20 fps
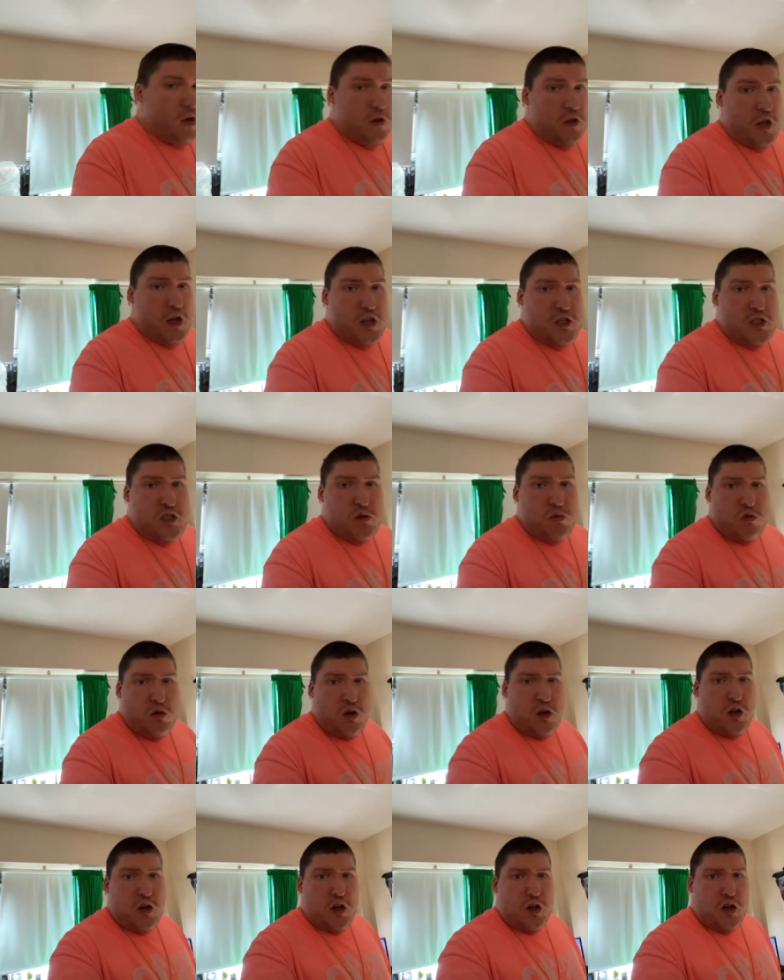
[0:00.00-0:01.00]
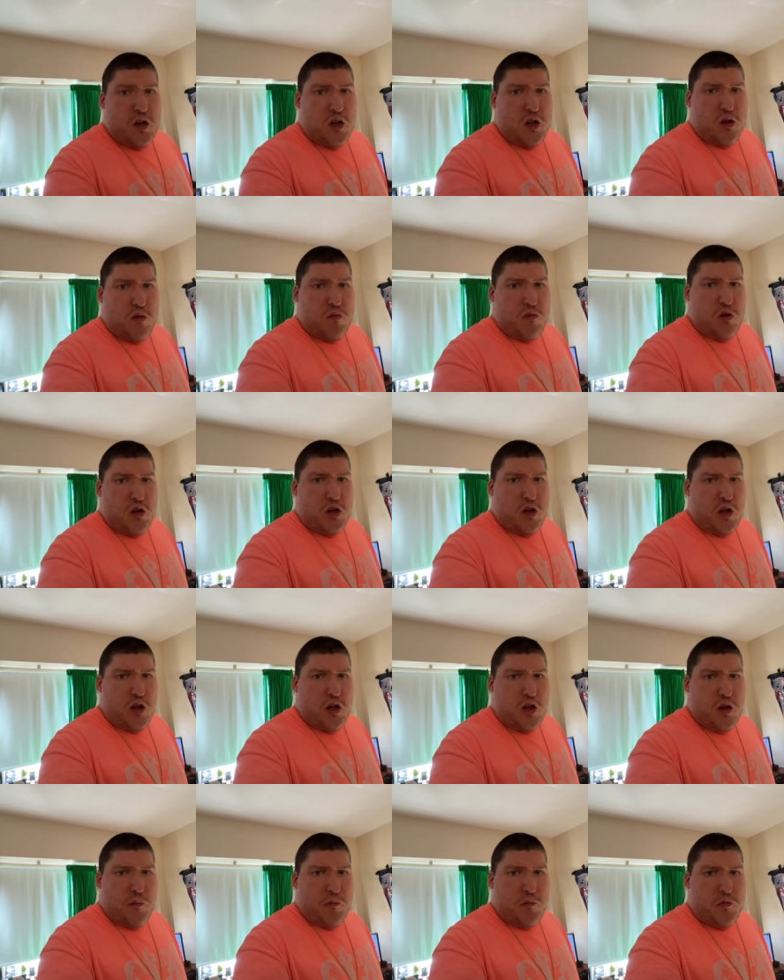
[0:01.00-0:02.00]
that's what um,
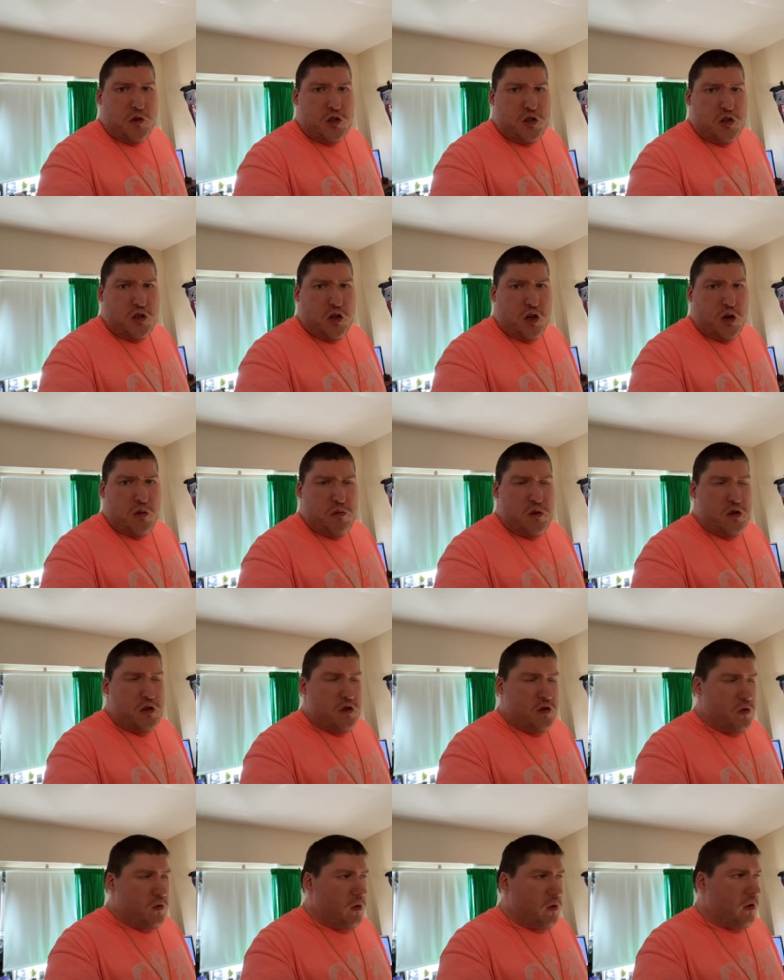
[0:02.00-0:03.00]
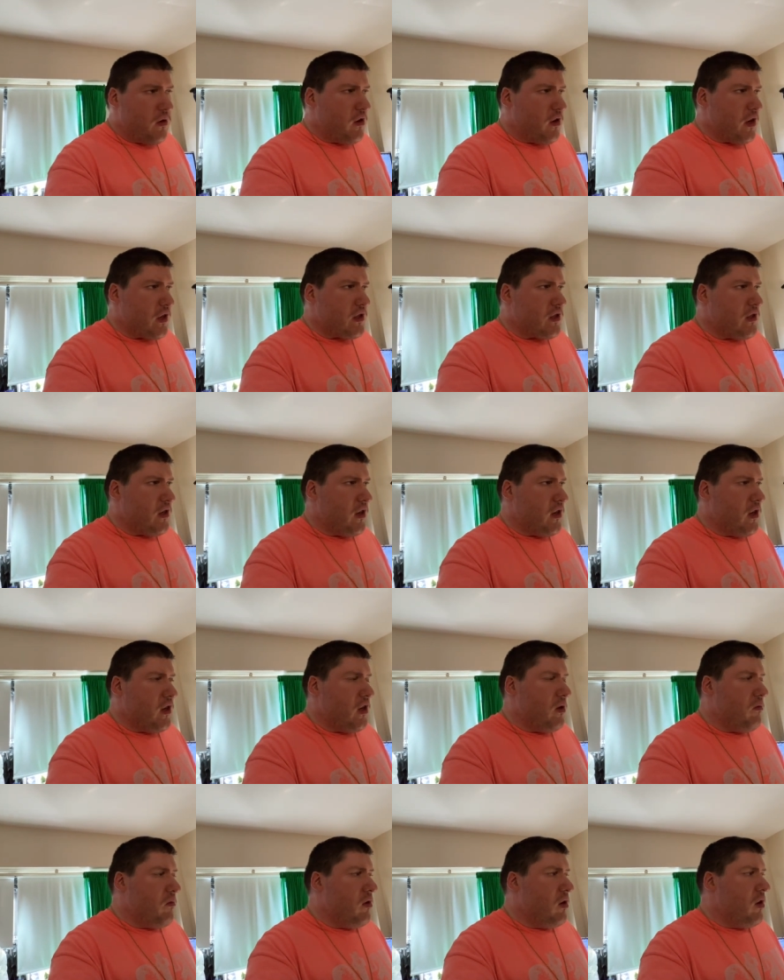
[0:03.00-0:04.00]
I'm gonna be doing next
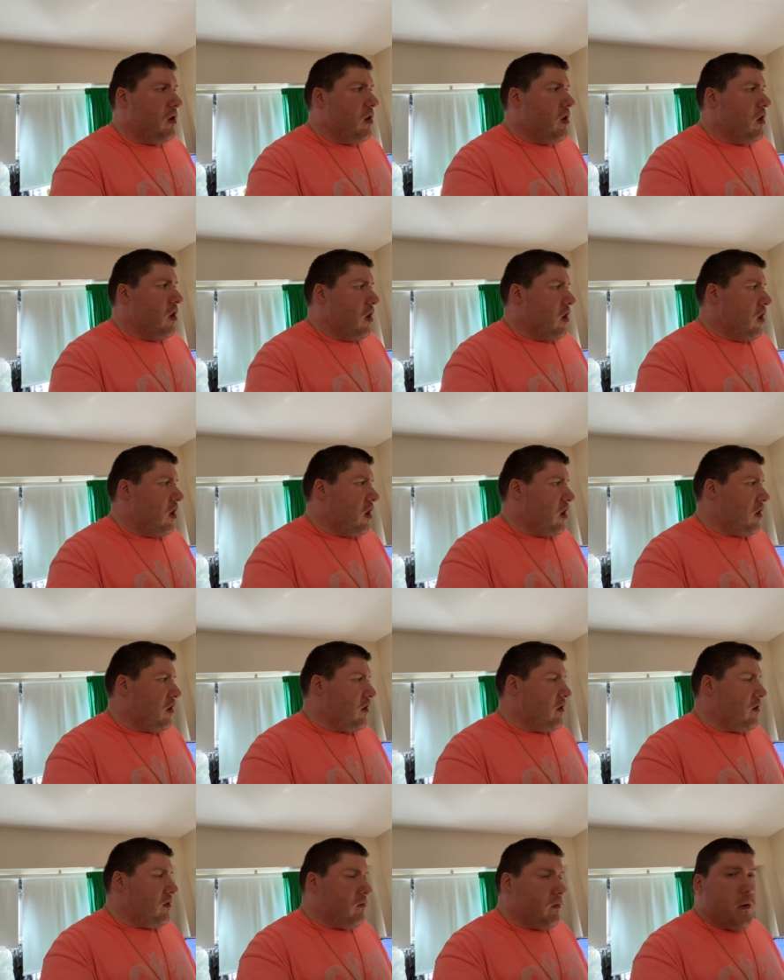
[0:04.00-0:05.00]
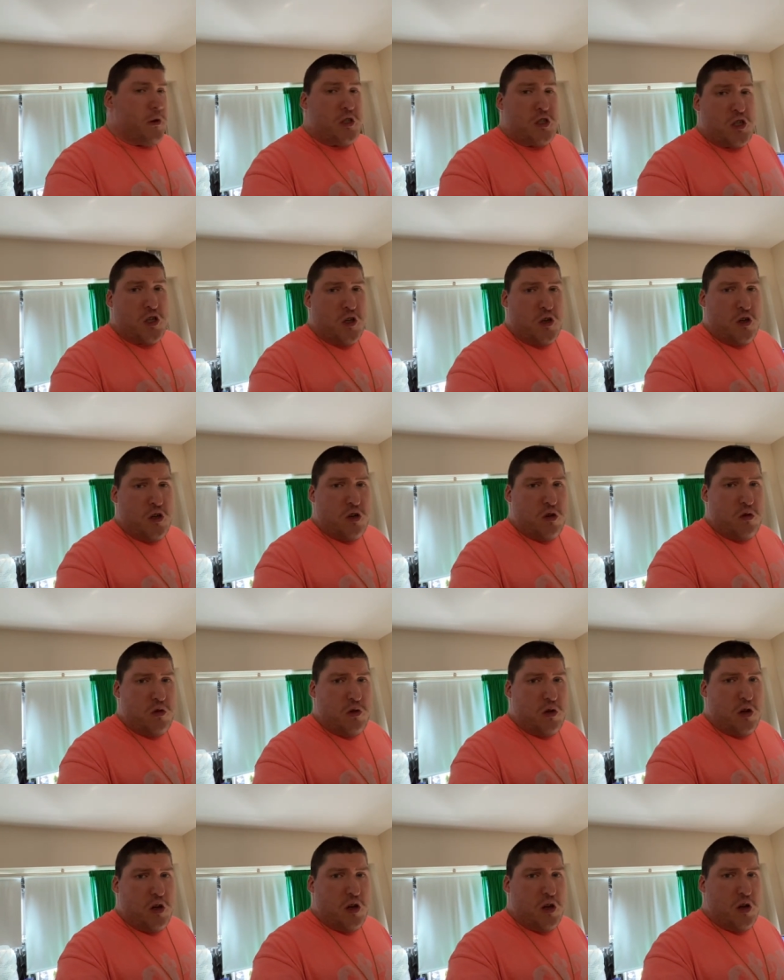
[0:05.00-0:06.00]
time. And let me show you,
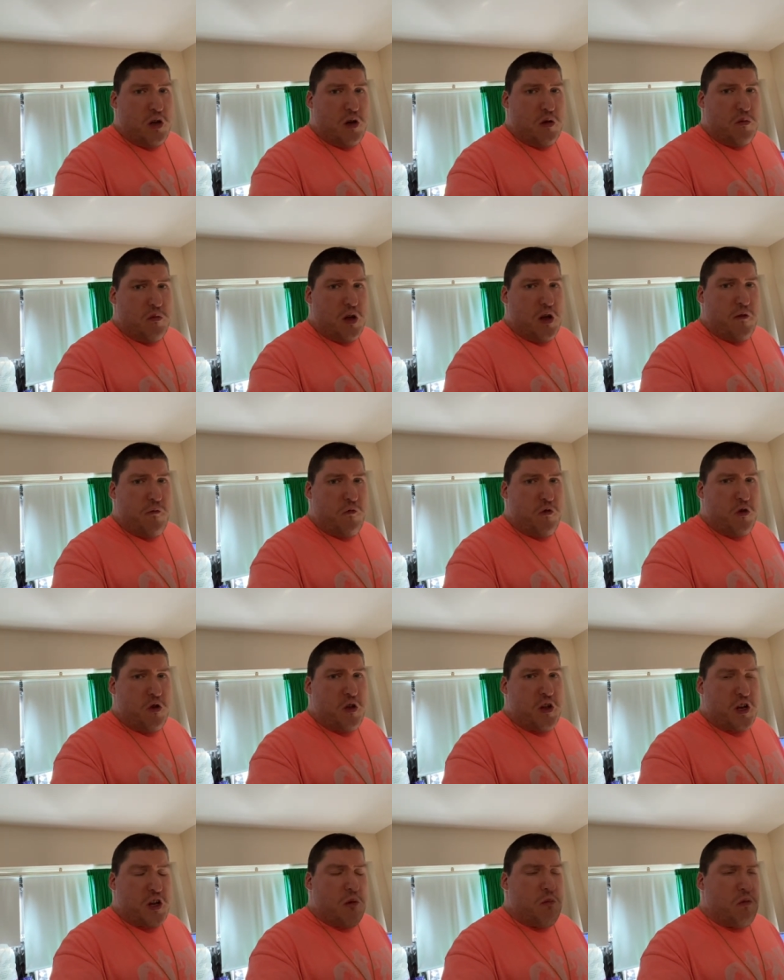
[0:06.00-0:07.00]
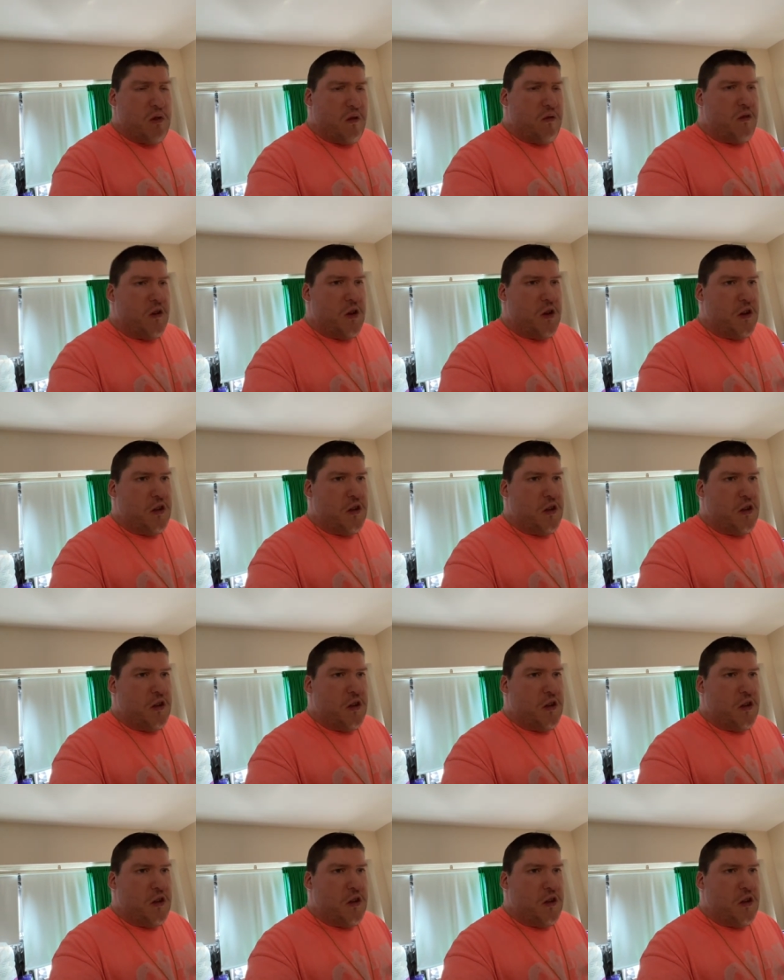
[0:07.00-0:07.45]
um, I feel like I'm living